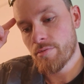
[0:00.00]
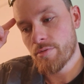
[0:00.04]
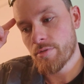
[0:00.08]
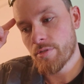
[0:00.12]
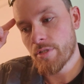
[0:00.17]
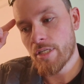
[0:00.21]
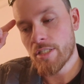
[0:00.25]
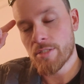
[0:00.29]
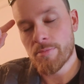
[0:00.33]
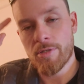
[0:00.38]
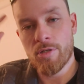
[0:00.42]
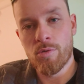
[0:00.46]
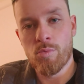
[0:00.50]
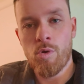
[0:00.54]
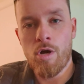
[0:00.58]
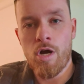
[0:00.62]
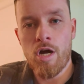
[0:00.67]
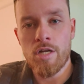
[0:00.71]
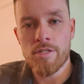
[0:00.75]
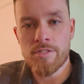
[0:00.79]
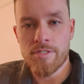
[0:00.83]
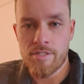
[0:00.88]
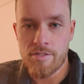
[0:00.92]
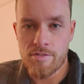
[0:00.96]
So it has been a
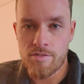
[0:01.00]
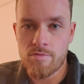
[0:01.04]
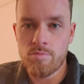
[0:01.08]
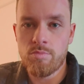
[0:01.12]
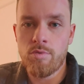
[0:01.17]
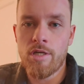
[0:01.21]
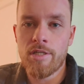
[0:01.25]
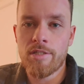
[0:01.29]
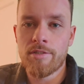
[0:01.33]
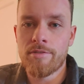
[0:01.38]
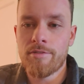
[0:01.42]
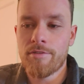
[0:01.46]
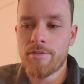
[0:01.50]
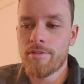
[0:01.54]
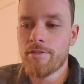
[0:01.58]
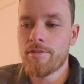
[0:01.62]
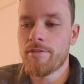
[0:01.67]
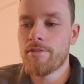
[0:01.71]
while since it's won